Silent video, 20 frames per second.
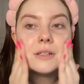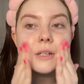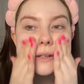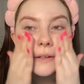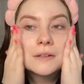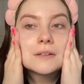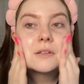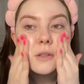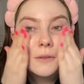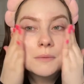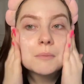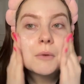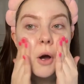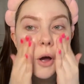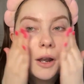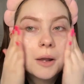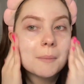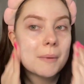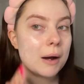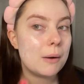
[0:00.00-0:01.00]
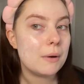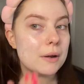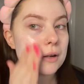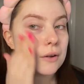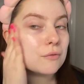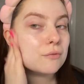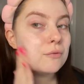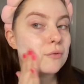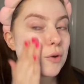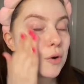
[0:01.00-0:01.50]
You need a small amount and
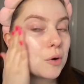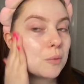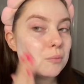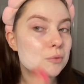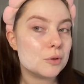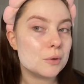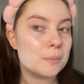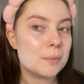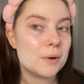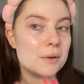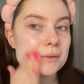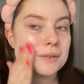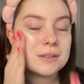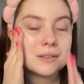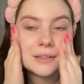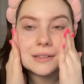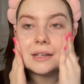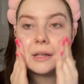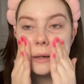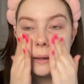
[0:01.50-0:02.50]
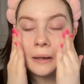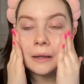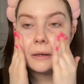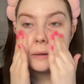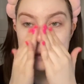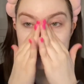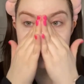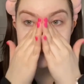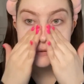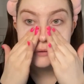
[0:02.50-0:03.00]
it forms up on the skin
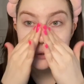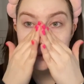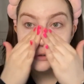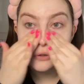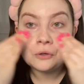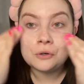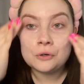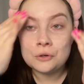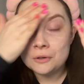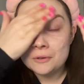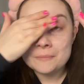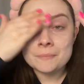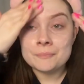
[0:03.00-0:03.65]
like so